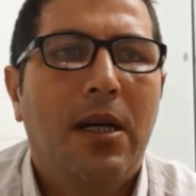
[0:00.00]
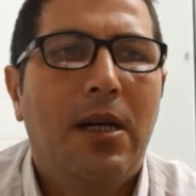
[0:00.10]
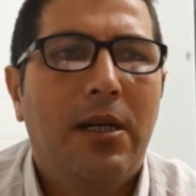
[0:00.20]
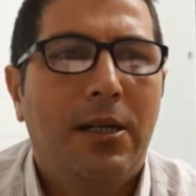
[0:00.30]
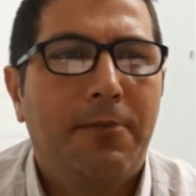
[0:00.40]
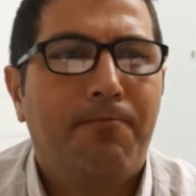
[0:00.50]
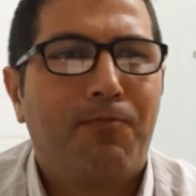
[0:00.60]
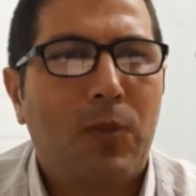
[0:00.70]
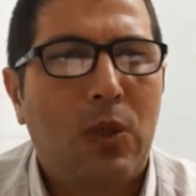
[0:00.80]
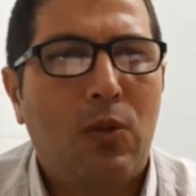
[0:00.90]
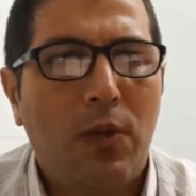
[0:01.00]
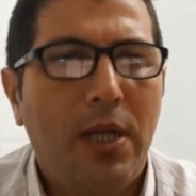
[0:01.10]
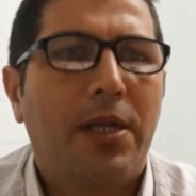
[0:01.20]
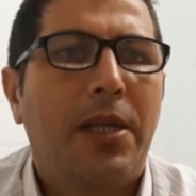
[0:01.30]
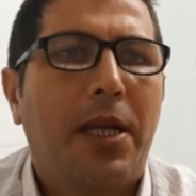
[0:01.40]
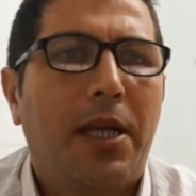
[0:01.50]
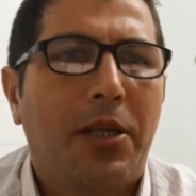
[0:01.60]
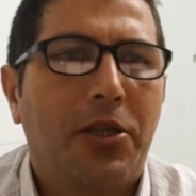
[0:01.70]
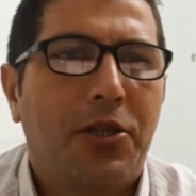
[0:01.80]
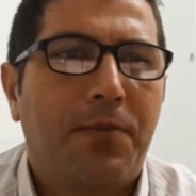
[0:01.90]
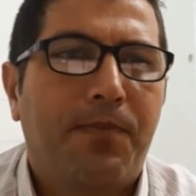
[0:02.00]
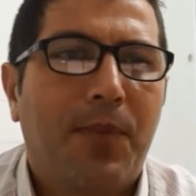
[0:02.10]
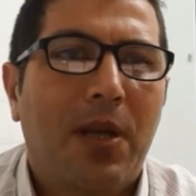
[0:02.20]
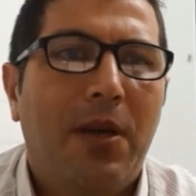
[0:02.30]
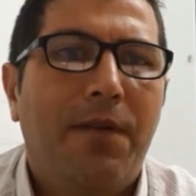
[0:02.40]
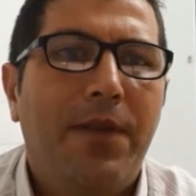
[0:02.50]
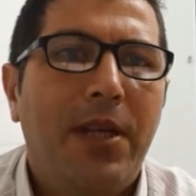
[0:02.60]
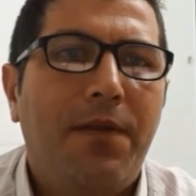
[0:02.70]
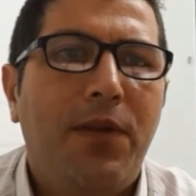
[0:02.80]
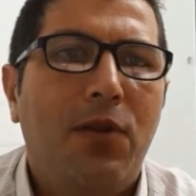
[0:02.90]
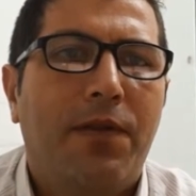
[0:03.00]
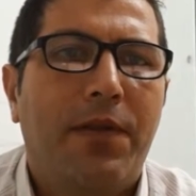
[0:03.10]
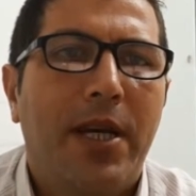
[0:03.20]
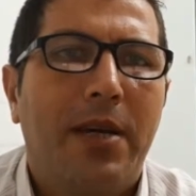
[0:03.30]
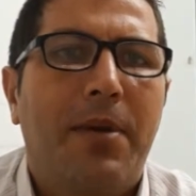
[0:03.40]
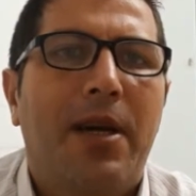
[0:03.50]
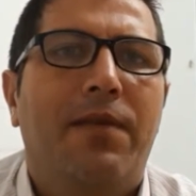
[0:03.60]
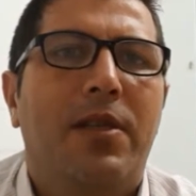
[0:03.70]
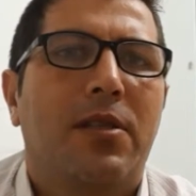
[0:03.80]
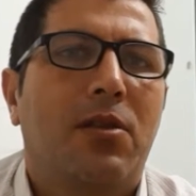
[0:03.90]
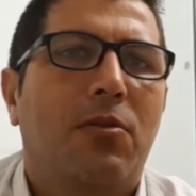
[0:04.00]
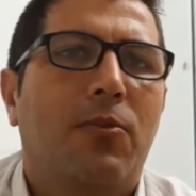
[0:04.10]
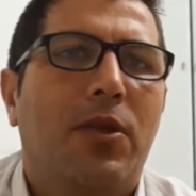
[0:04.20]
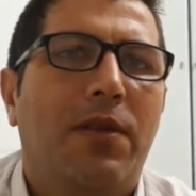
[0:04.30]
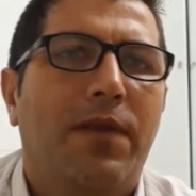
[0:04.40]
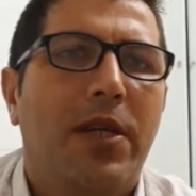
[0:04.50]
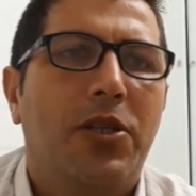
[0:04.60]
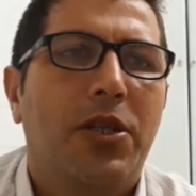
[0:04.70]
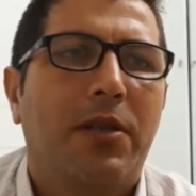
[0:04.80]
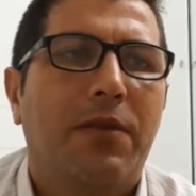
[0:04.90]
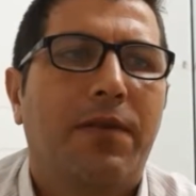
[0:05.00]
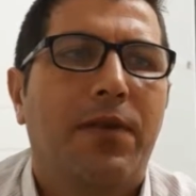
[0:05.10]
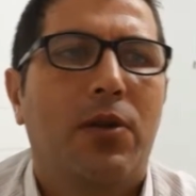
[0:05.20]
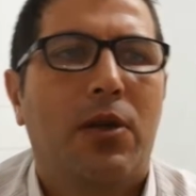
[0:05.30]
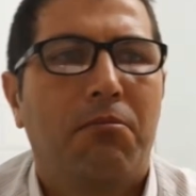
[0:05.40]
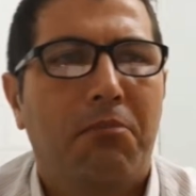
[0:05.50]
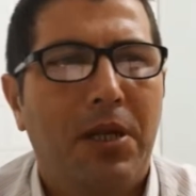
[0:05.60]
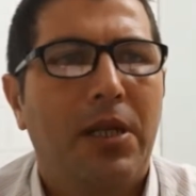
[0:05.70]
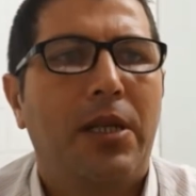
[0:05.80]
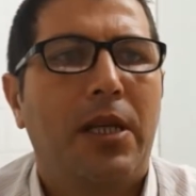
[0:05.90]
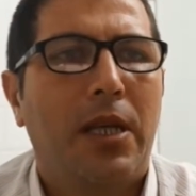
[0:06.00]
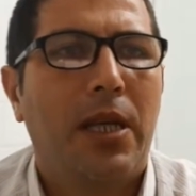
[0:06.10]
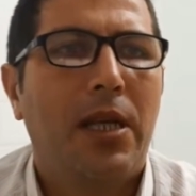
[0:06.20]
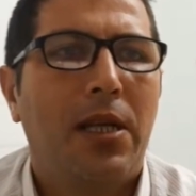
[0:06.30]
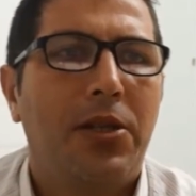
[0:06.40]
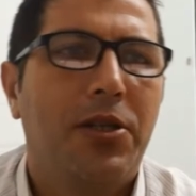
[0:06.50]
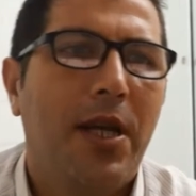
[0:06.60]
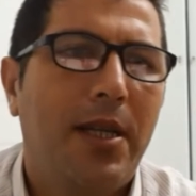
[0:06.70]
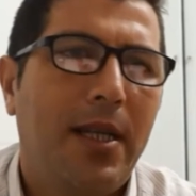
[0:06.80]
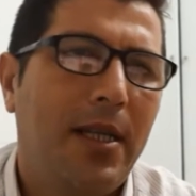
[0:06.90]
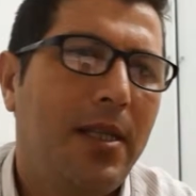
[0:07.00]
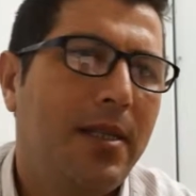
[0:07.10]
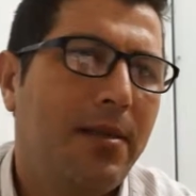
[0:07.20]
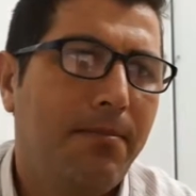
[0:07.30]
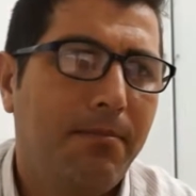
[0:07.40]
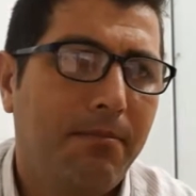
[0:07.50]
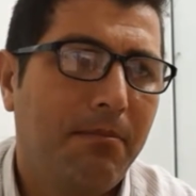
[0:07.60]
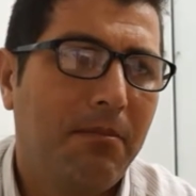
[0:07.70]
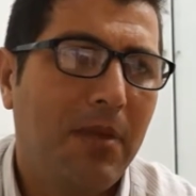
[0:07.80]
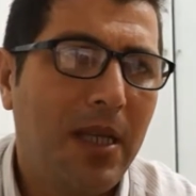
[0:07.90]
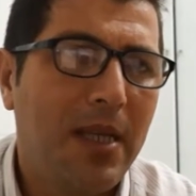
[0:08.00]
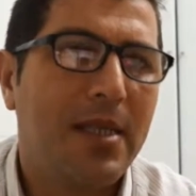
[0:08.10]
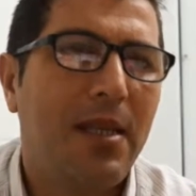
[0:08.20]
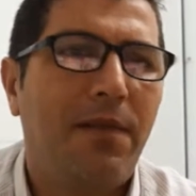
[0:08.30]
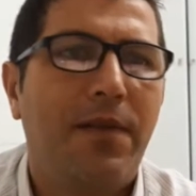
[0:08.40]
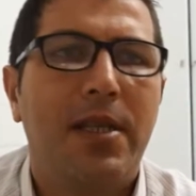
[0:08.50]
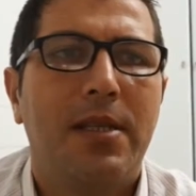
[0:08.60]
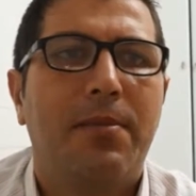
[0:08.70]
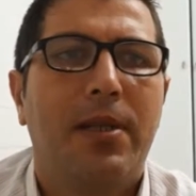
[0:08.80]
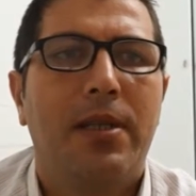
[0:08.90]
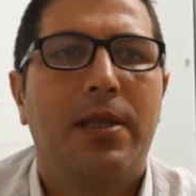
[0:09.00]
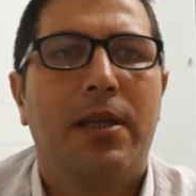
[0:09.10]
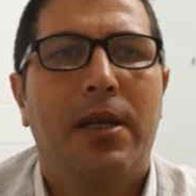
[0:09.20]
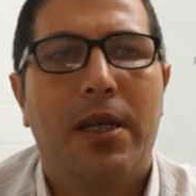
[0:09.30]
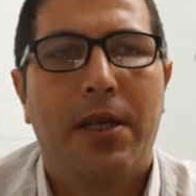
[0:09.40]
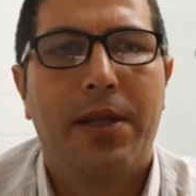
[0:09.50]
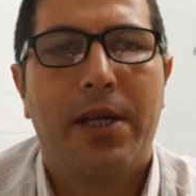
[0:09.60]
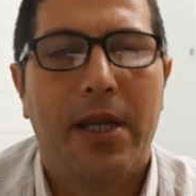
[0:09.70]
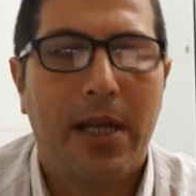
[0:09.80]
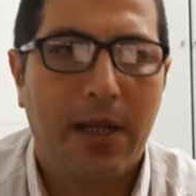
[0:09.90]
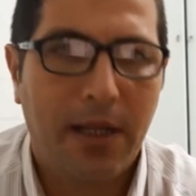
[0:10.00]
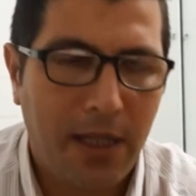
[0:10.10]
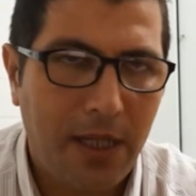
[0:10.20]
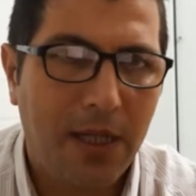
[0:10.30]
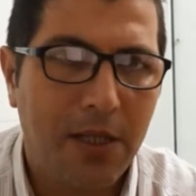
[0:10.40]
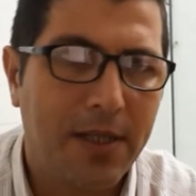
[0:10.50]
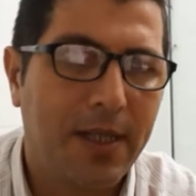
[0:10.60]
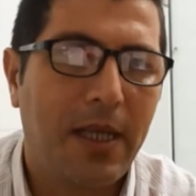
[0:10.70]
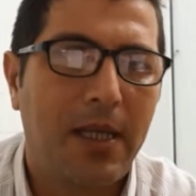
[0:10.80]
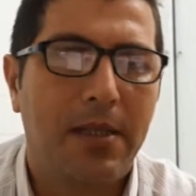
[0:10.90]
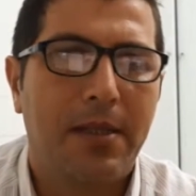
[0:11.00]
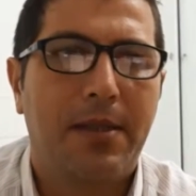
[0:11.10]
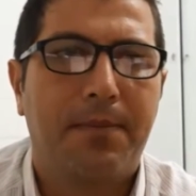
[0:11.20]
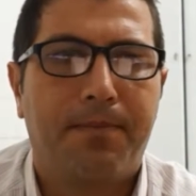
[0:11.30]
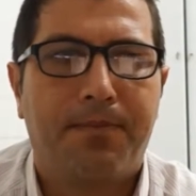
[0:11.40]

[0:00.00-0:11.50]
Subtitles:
to learn English. Very few of them have a strong motivation for learning English, and that it's easily visible in their English skills.